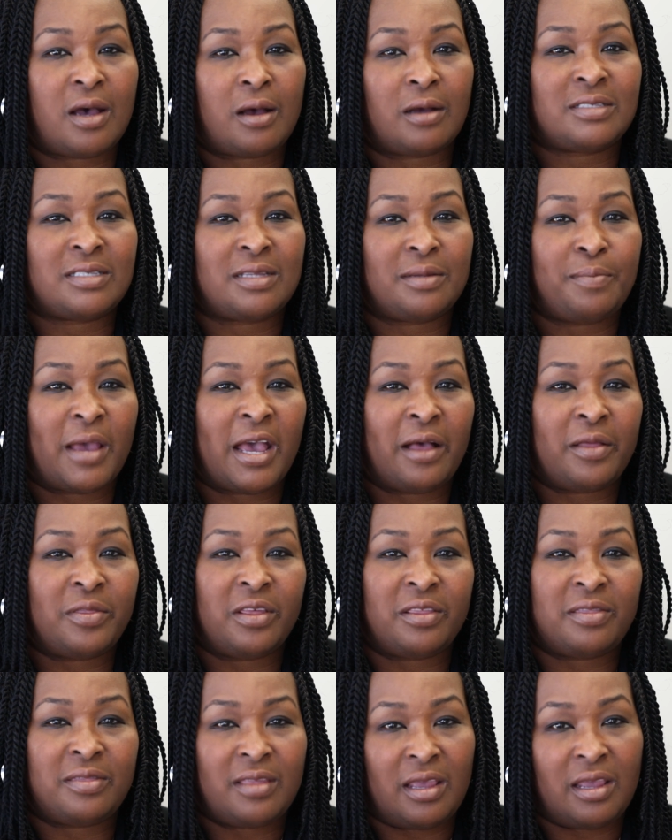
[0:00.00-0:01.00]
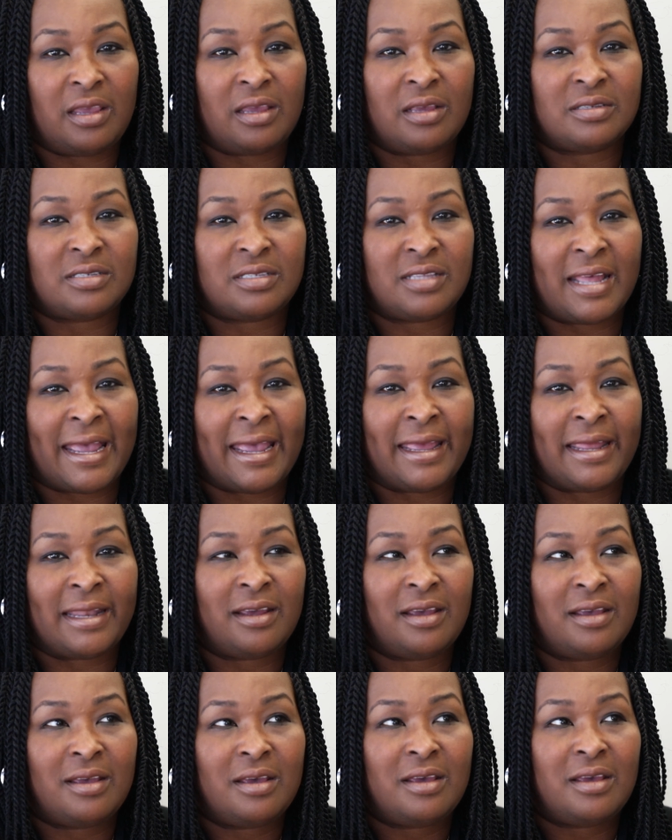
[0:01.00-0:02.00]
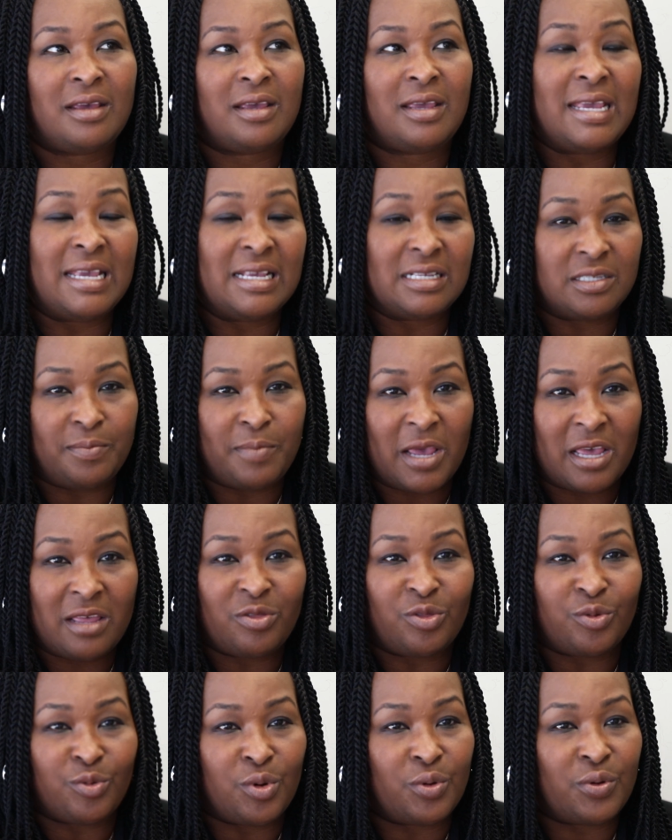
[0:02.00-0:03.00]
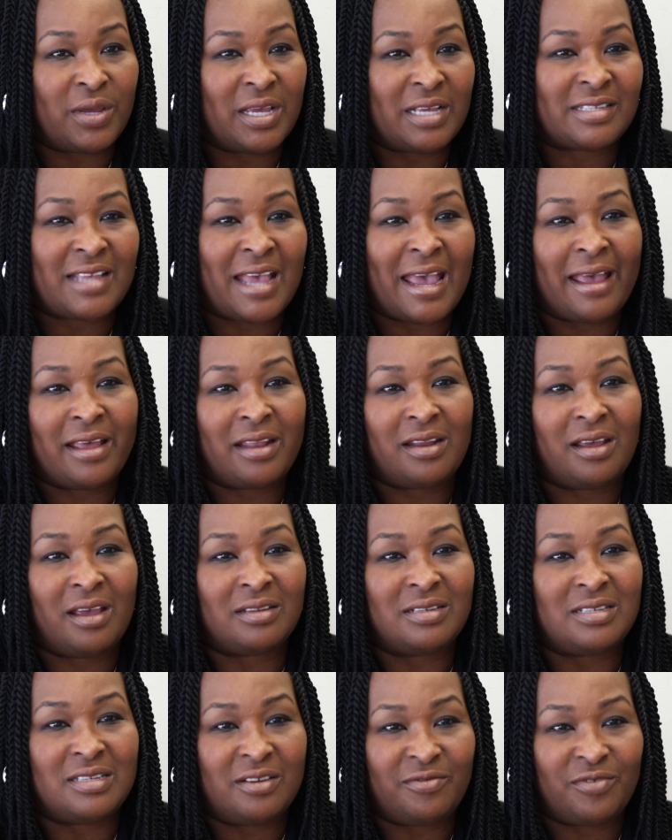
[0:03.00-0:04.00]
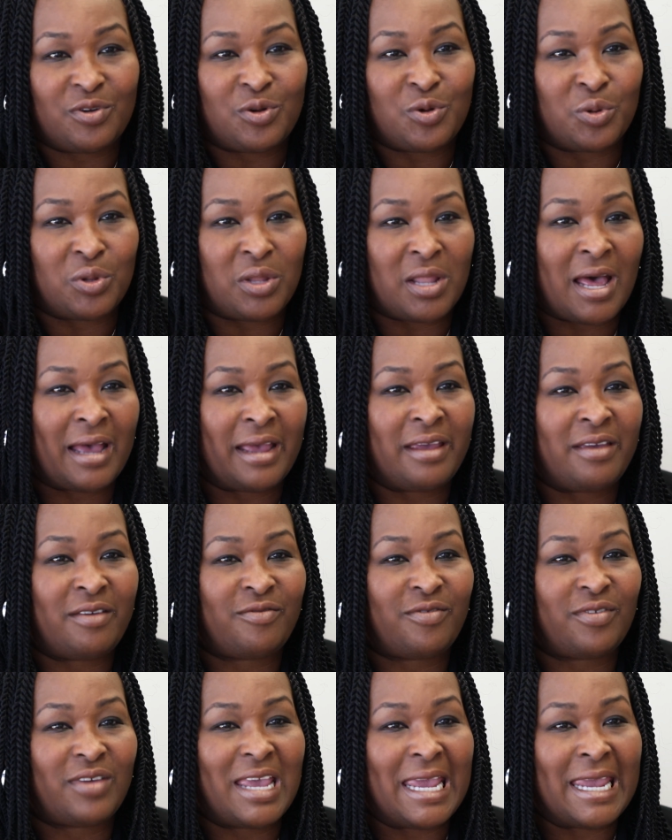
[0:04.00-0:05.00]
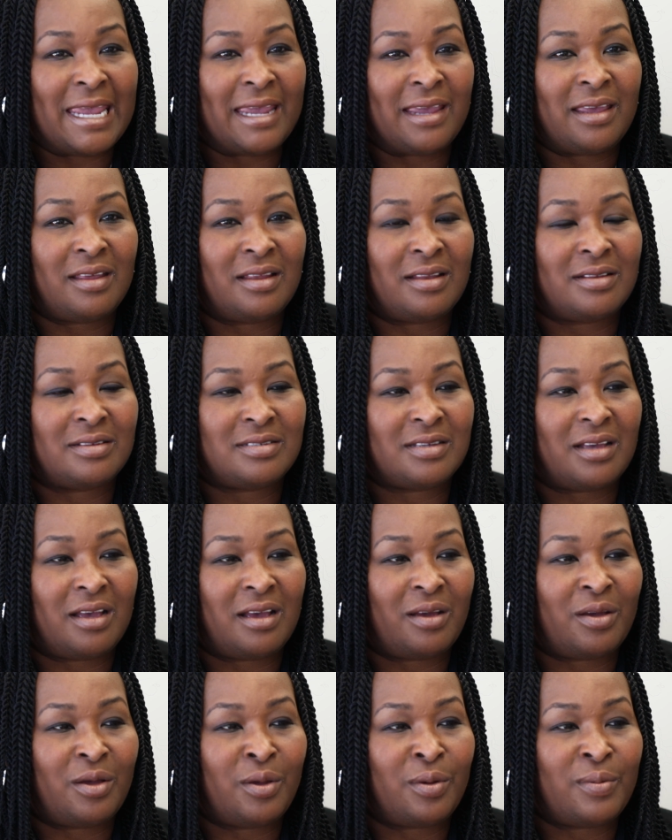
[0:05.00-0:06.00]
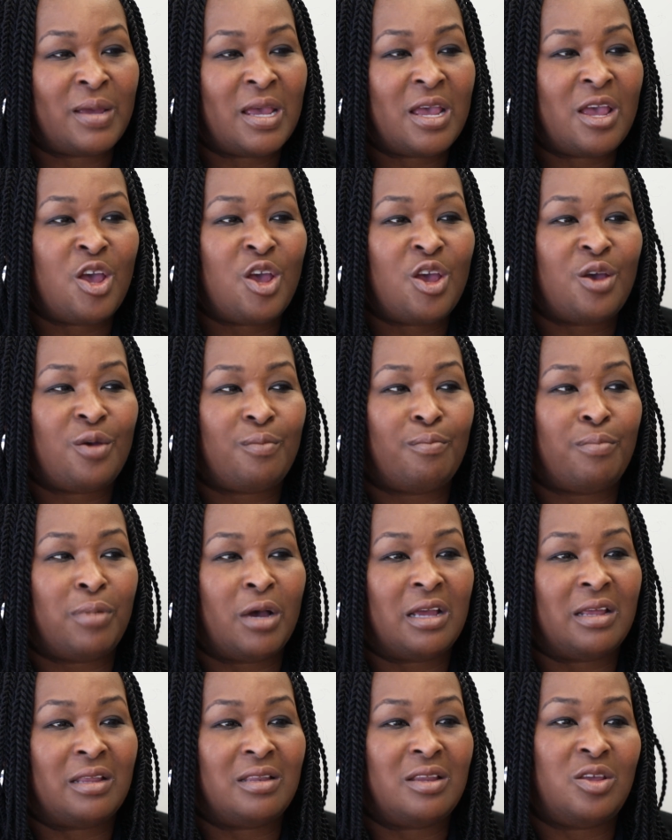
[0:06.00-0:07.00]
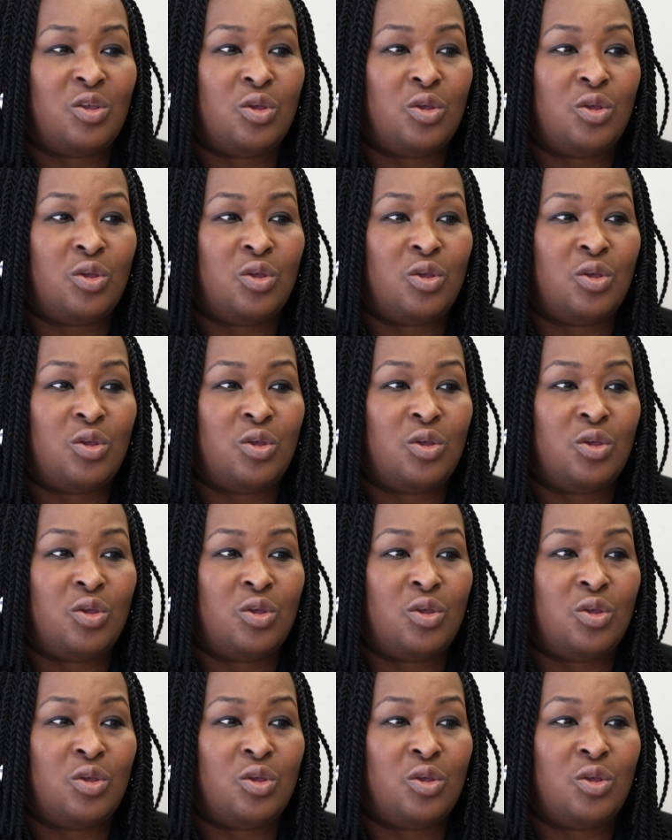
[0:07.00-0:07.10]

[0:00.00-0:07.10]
talks about the things that he's been through, he's had a difficult life, and but